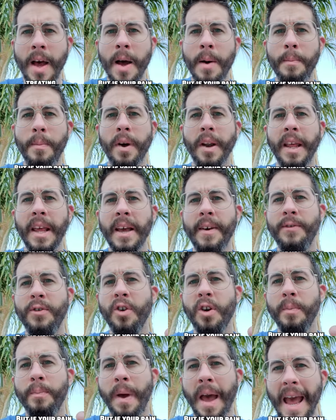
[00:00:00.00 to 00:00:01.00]
But if
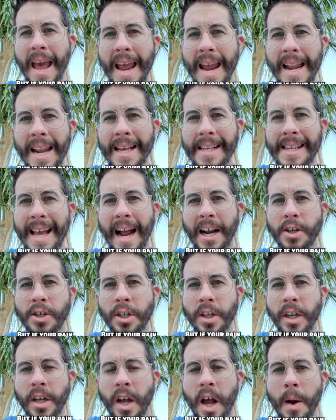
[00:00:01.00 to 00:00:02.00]
your pain is
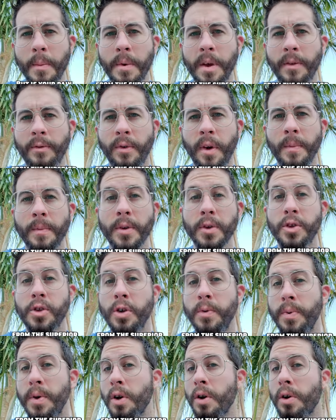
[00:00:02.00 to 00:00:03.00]
actually coming from the
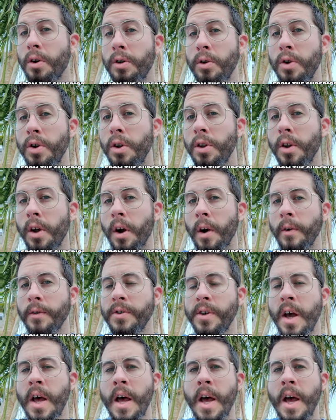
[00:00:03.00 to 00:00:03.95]
superior clunial nerves,